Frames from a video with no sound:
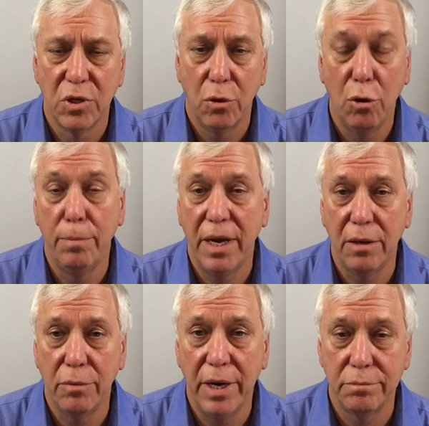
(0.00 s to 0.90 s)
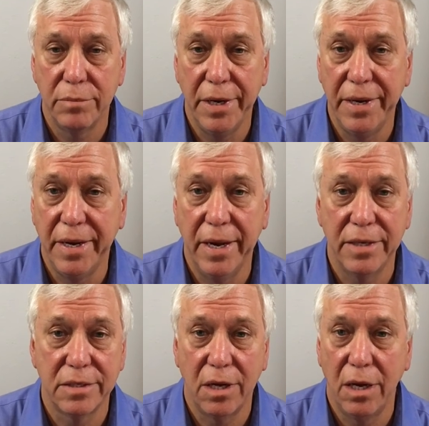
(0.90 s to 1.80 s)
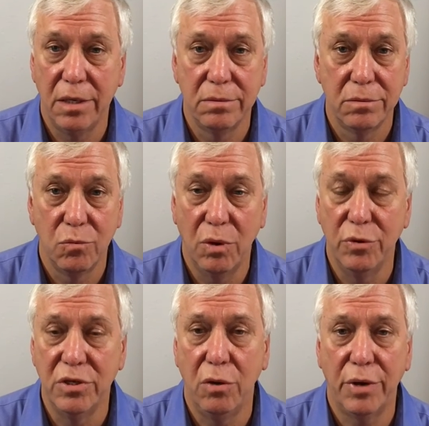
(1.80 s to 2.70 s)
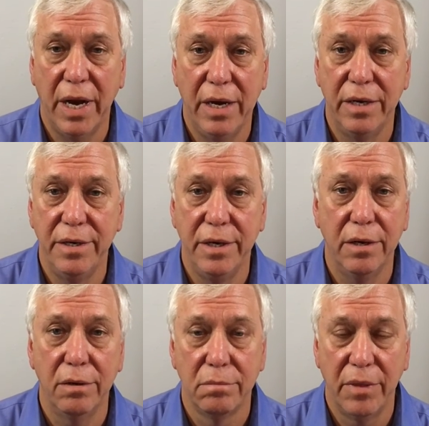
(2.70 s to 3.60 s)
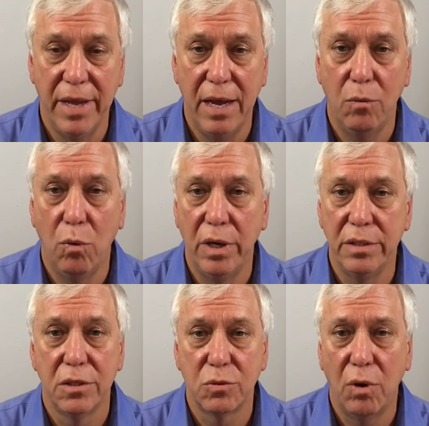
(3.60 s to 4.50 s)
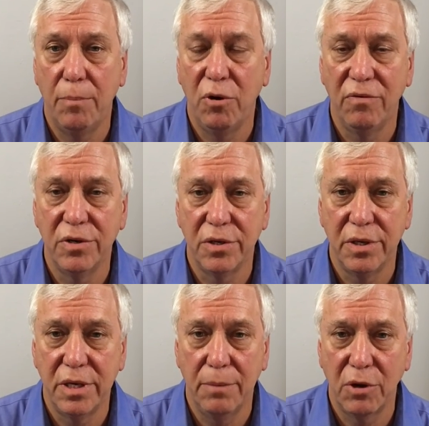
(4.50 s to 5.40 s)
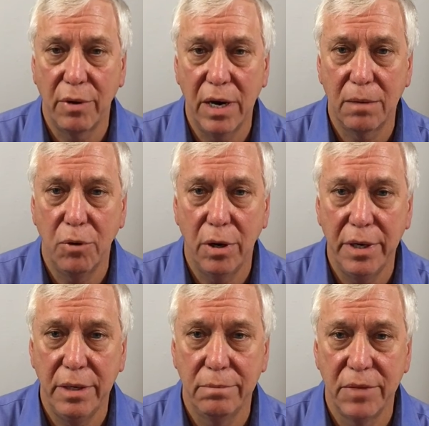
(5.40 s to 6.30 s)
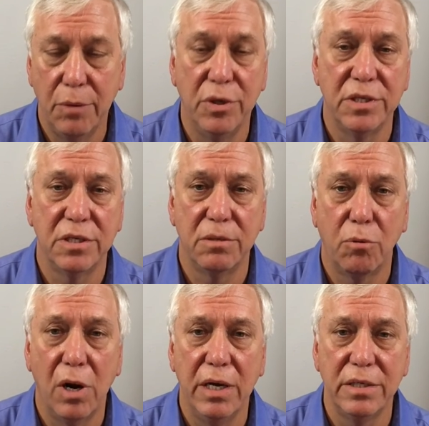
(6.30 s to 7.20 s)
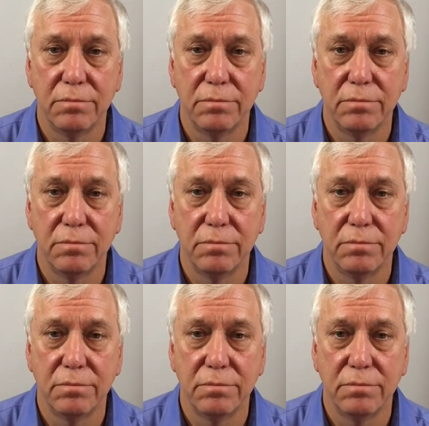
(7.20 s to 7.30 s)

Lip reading: Oh, by the way, any guess on what was located near that one swap over to the Democratic Party that was a surprise?